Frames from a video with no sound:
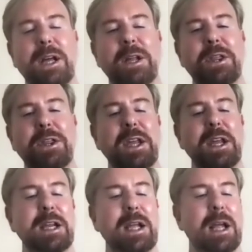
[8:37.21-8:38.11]
I think
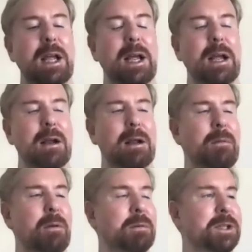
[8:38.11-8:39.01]
I can't
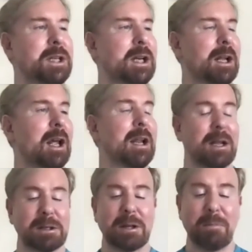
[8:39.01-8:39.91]
remember who was in it.
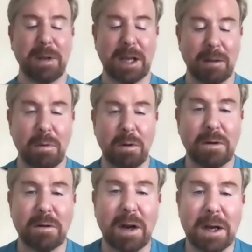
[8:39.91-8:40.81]
Yeah, they're making a
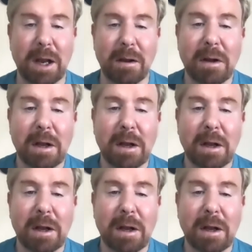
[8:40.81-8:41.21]
movie right now.